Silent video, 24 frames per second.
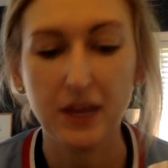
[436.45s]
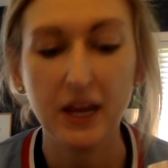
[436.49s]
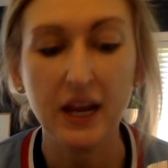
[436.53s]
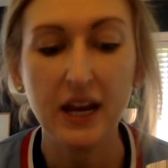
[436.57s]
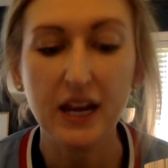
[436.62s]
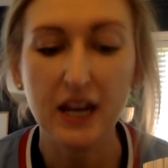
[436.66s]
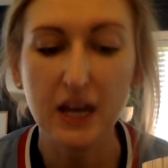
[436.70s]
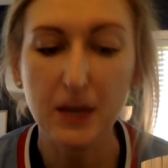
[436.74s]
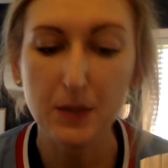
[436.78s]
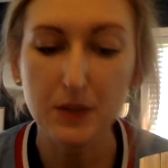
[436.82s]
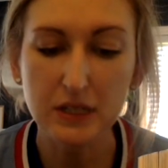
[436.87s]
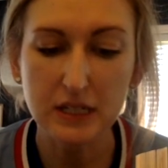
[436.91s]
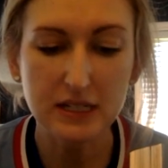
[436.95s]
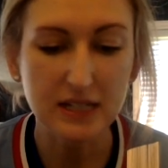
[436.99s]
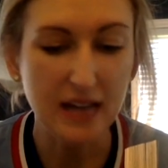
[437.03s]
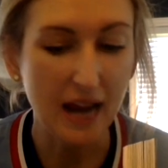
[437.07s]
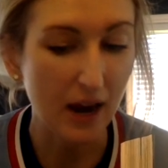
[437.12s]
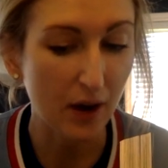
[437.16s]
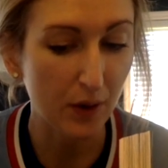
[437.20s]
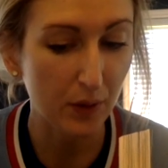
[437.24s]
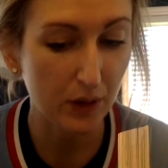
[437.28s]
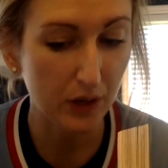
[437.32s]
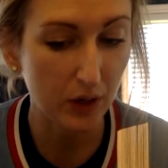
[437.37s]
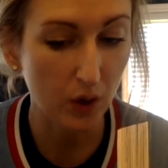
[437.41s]
He was a
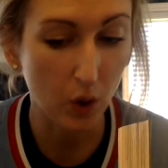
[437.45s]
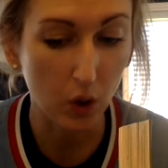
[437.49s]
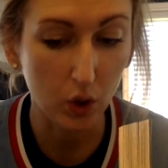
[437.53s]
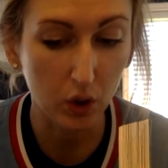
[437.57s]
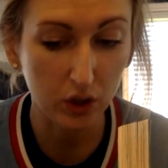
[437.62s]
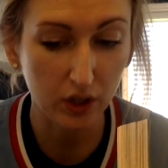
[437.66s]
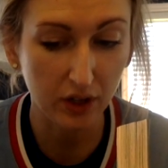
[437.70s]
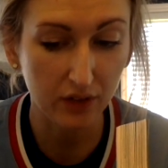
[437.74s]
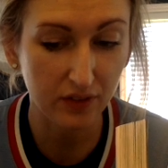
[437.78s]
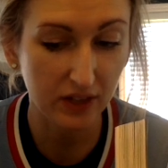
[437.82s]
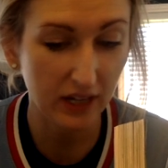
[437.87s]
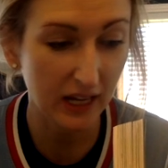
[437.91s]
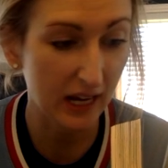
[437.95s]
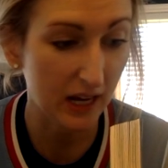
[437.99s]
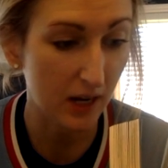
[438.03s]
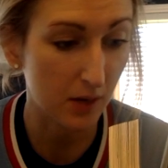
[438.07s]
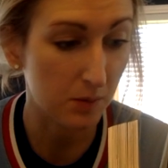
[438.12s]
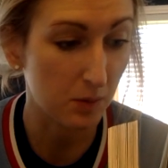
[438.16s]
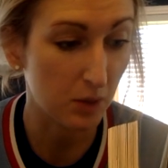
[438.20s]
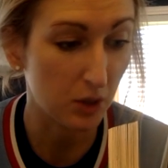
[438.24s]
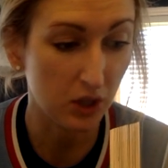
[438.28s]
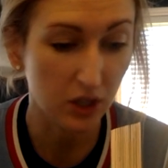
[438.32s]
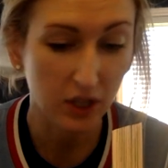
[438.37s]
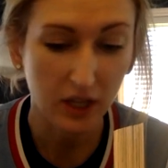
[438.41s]
towering hulk of an
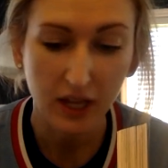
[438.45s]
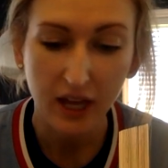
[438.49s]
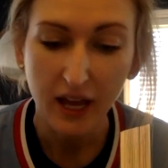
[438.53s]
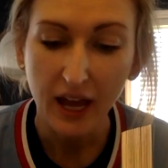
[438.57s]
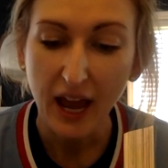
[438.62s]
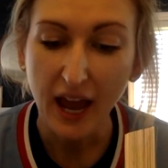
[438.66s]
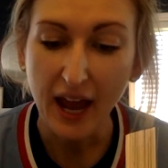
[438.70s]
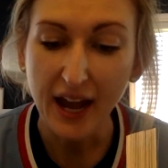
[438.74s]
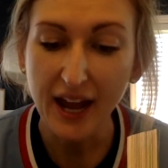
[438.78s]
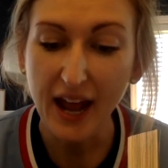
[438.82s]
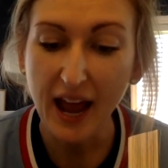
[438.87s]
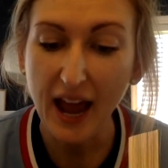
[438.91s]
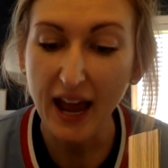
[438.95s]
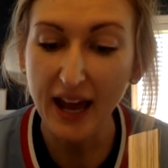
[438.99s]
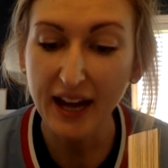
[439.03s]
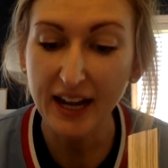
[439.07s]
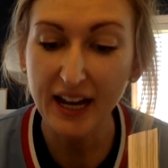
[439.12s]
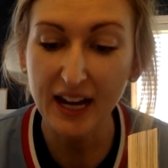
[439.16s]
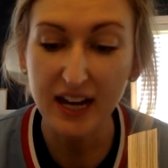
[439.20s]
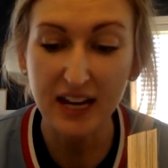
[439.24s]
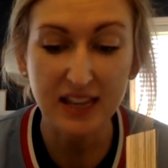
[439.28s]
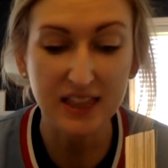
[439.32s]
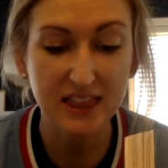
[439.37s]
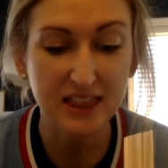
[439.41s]
animal and had
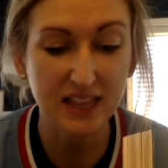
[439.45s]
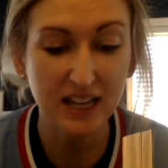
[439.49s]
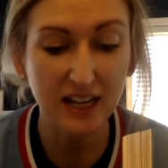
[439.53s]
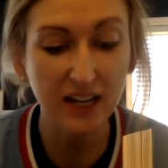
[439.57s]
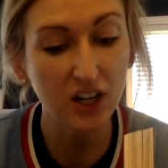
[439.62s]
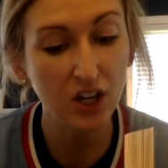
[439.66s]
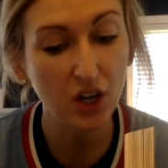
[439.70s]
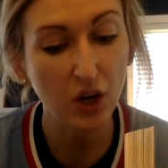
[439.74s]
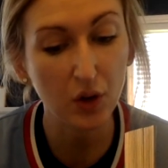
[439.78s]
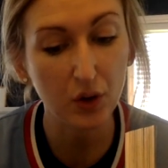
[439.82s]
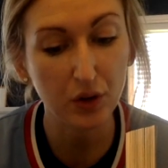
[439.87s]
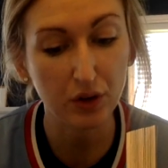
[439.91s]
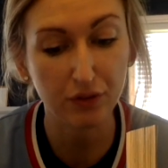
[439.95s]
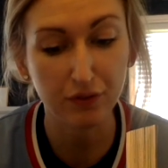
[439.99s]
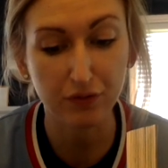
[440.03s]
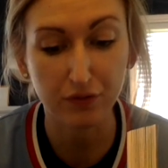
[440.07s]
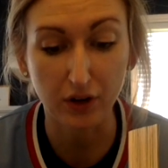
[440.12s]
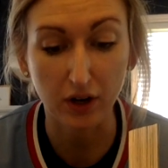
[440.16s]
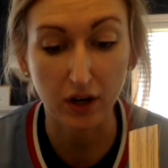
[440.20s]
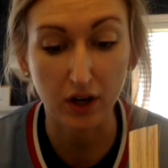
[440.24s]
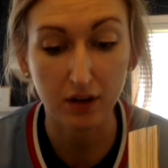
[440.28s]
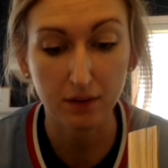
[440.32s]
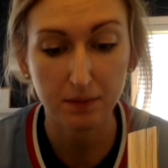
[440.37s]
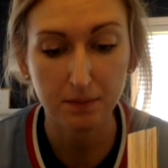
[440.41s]
a thick coat of
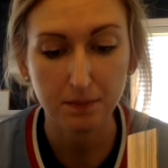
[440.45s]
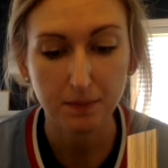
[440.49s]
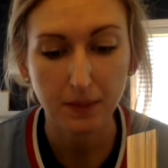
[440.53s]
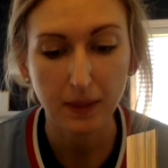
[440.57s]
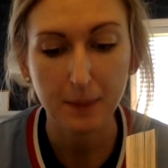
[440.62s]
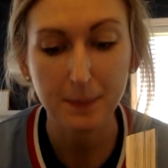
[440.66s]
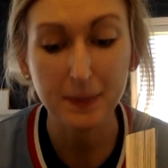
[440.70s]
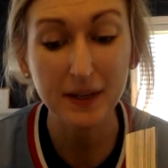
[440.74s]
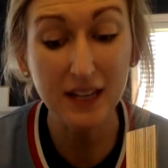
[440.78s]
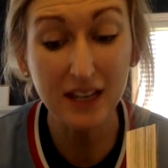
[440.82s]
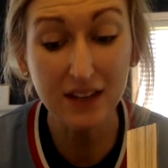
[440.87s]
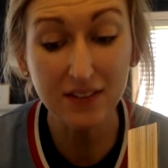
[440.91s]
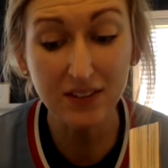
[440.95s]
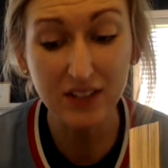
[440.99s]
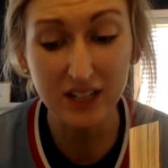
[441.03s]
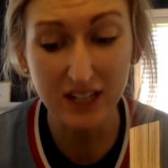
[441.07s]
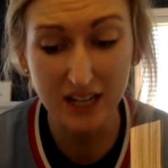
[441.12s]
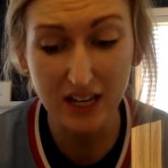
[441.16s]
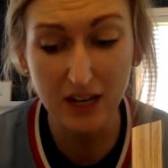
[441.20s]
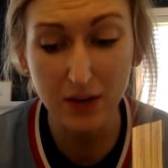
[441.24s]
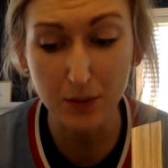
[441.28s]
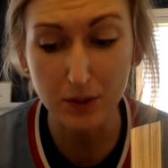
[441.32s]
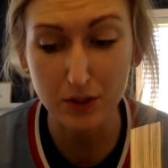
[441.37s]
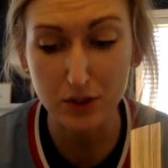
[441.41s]
fur, but even
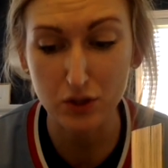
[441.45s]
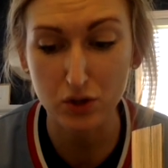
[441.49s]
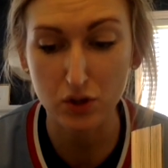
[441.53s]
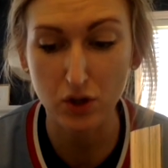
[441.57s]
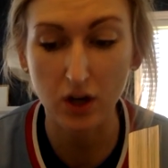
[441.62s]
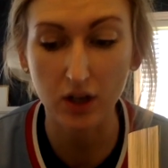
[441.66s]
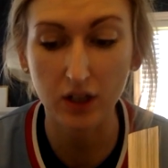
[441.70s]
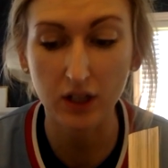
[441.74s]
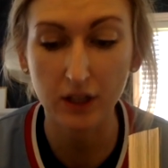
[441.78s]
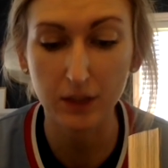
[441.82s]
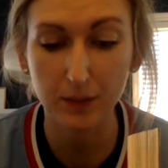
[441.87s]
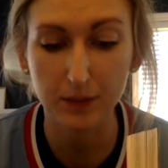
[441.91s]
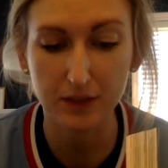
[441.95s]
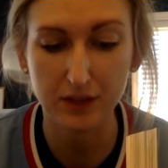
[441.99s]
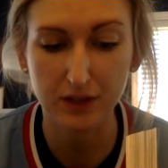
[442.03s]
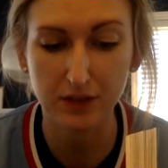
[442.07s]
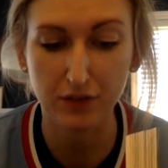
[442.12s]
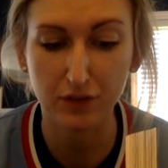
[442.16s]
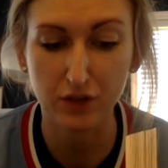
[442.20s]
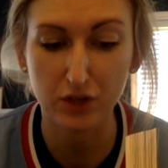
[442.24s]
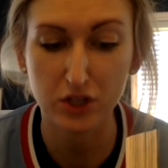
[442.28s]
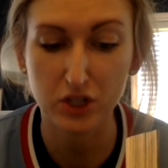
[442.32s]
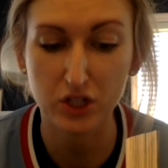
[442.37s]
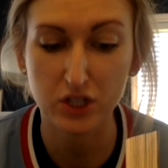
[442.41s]
he was struggling with the
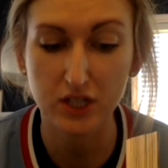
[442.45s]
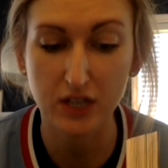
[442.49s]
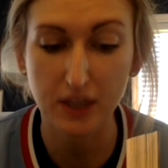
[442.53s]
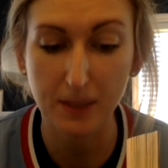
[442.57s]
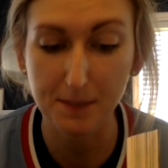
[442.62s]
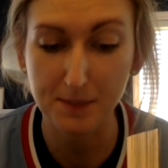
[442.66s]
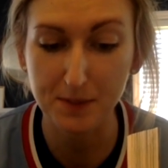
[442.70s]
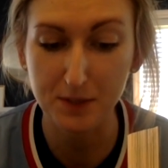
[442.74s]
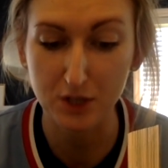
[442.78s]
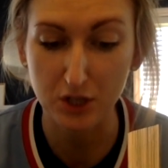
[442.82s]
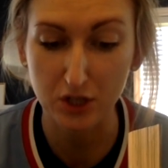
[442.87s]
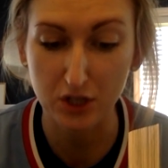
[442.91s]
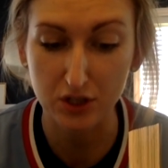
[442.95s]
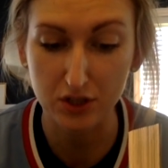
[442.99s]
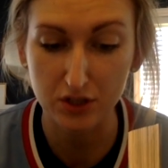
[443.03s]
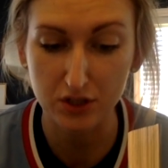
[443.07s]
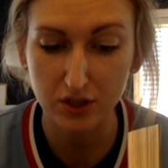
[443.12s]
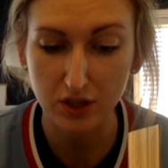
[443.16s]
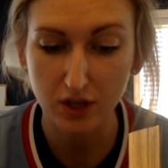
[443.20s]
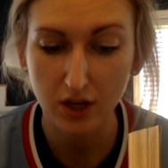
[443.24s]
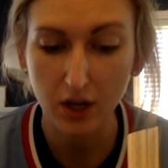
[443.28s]
frigid temperatures.